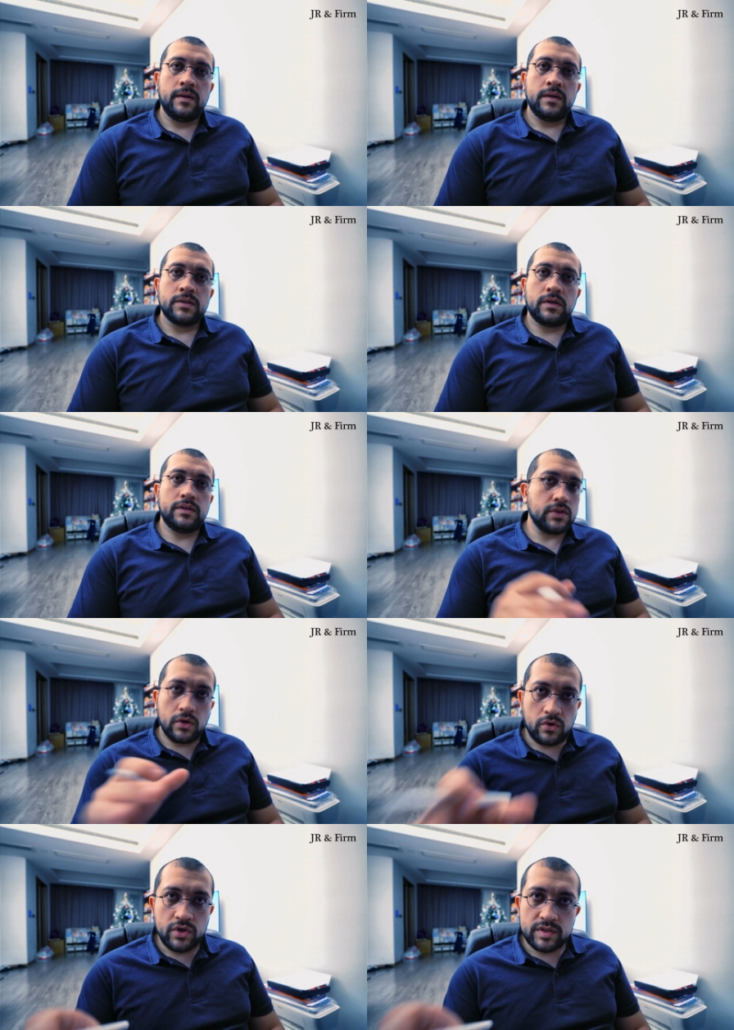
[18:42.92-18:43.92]
so it's
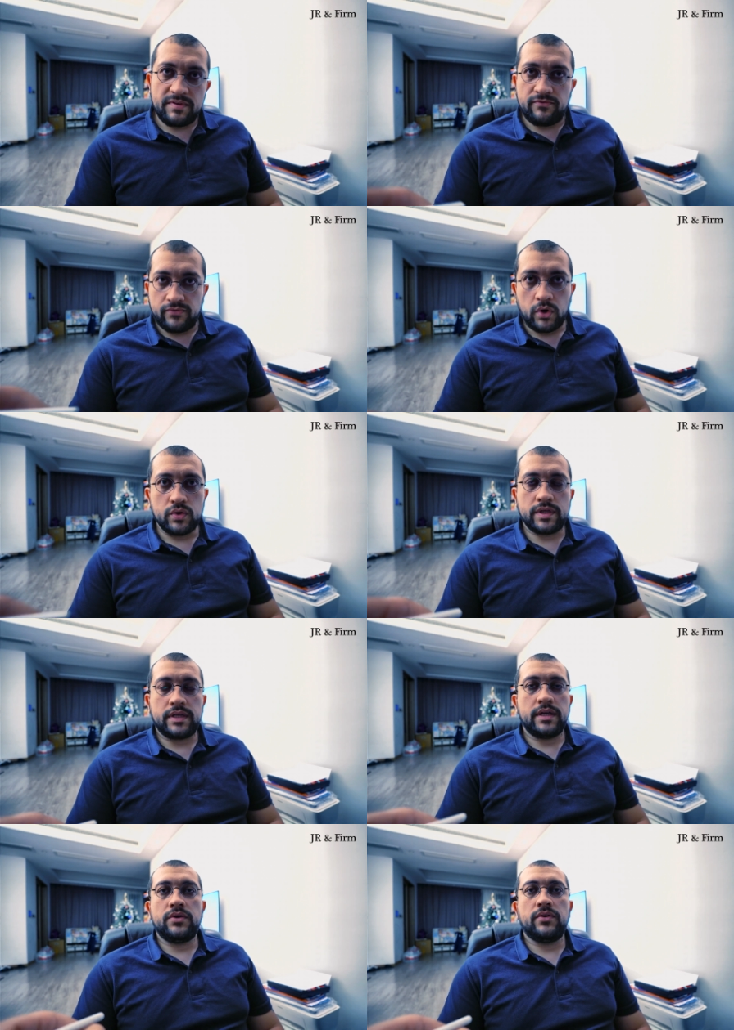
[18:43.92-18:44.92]
not going to be
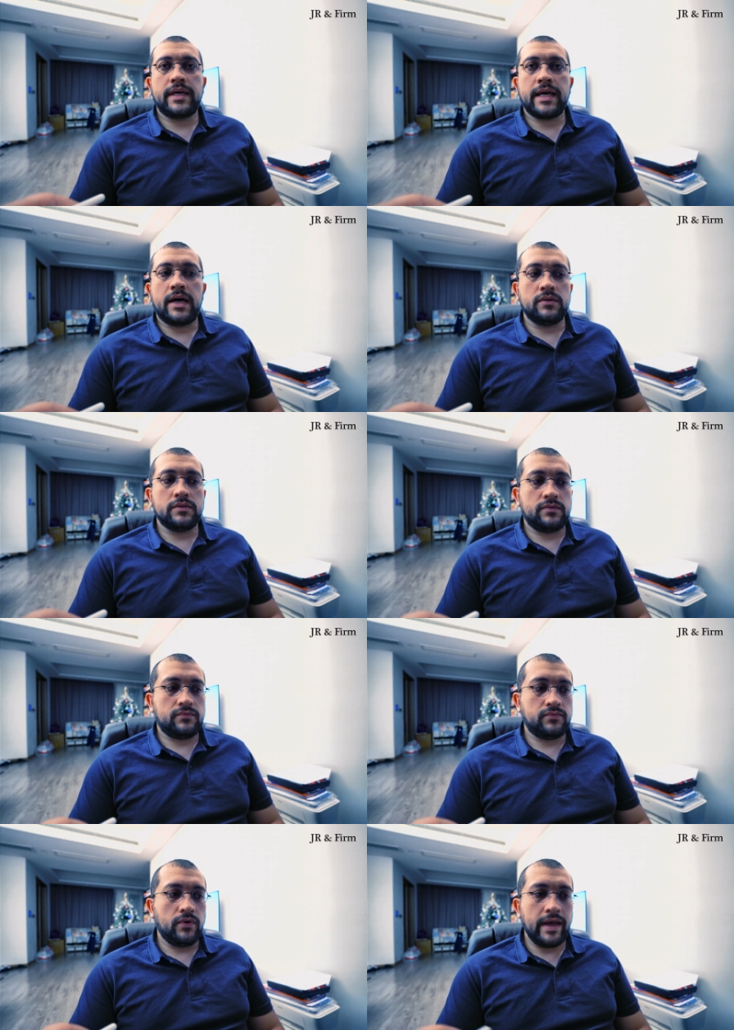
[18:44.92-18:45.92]
frozen in your account
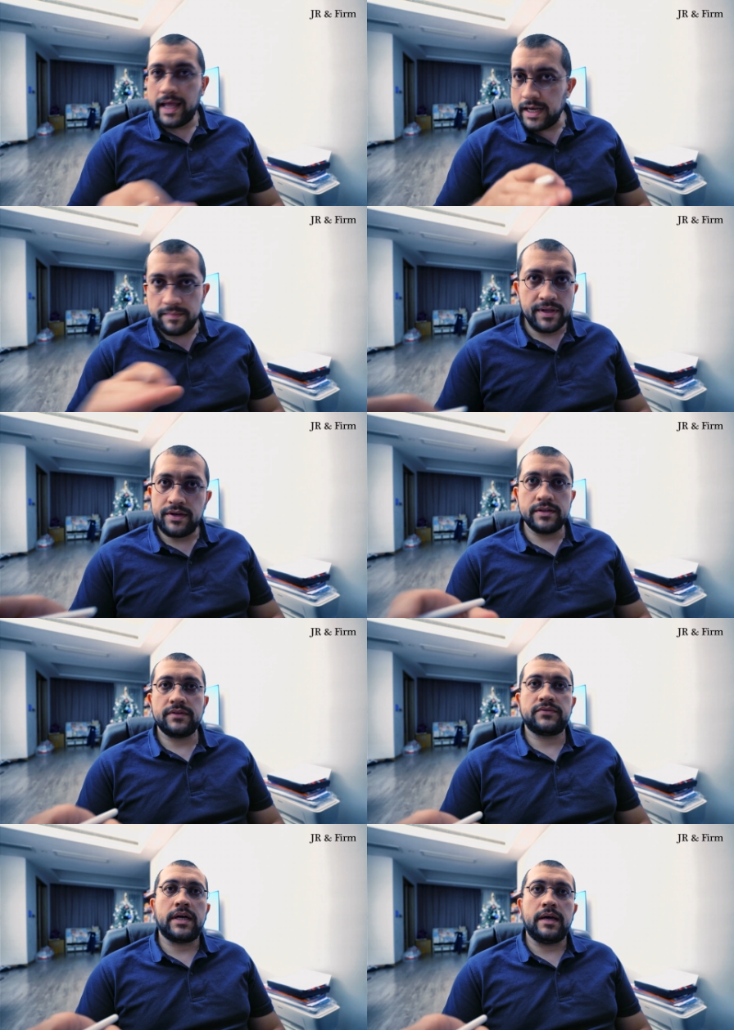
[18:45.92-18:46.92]
for any period
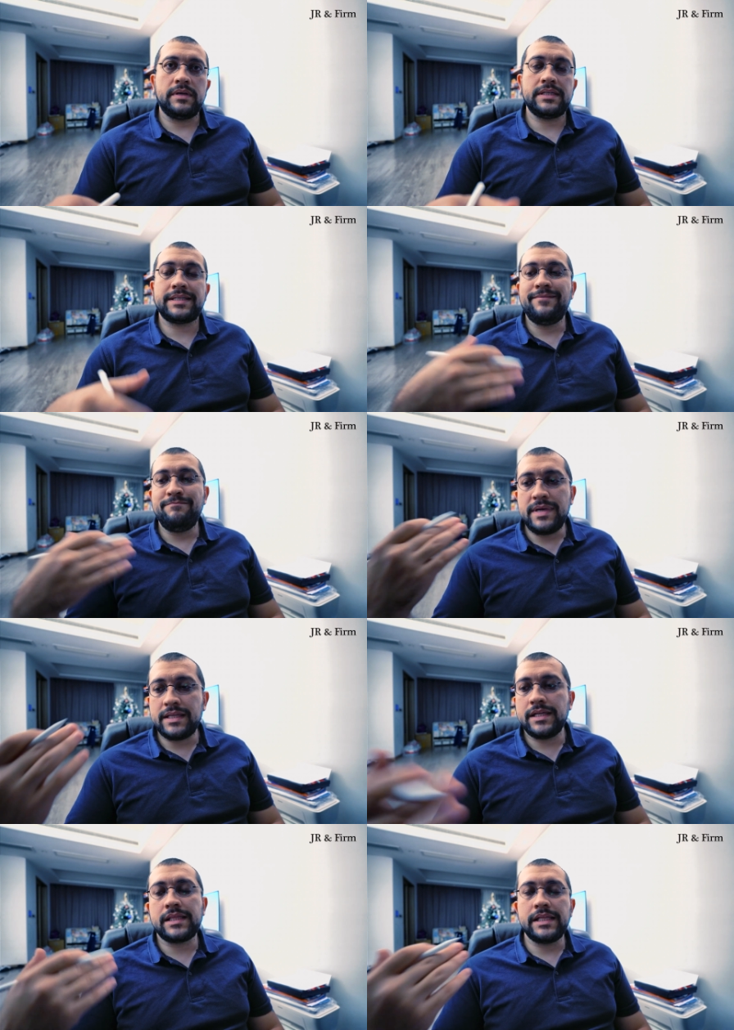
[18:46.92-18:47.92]
of time. It's
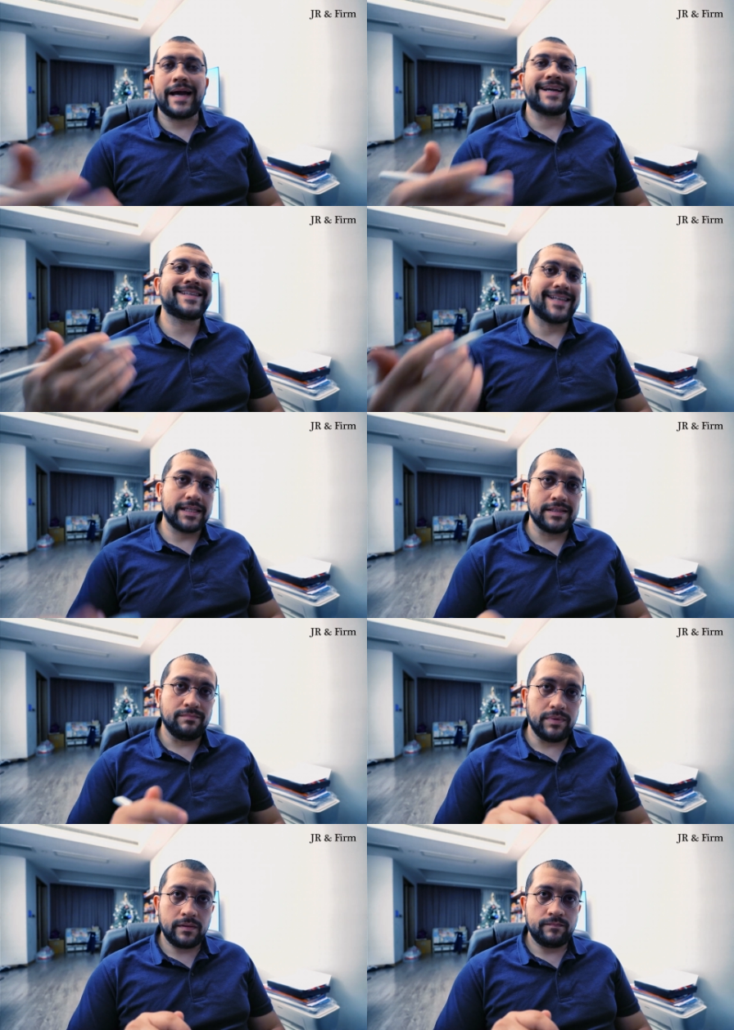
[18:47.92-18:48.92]
immediately
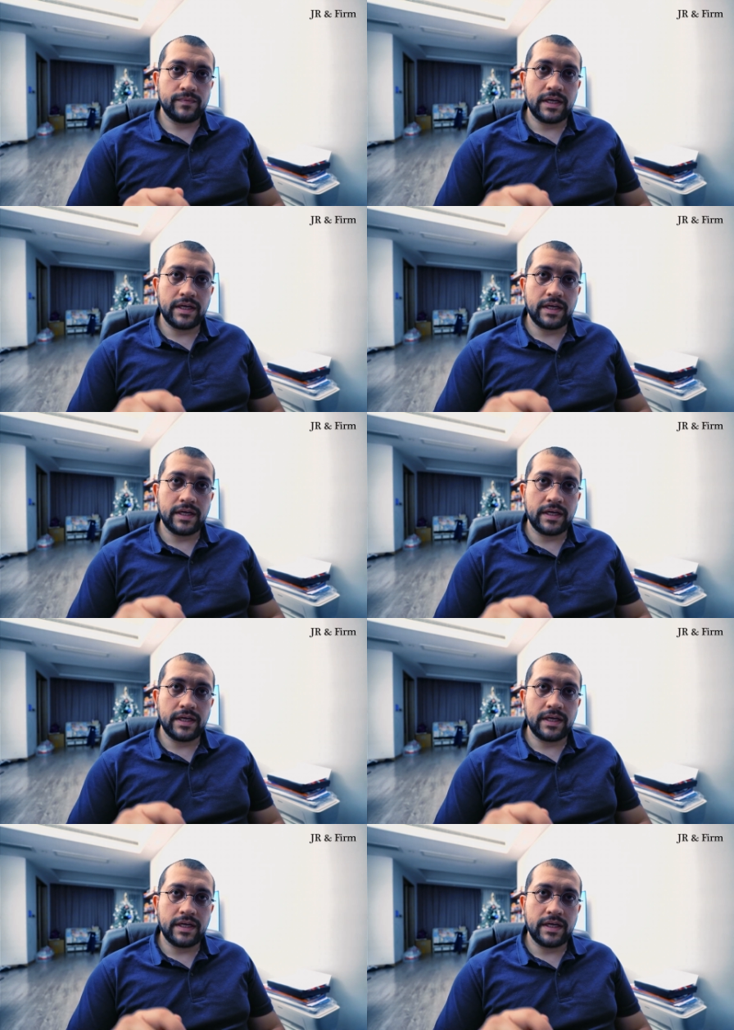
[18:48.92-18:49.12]
accessible.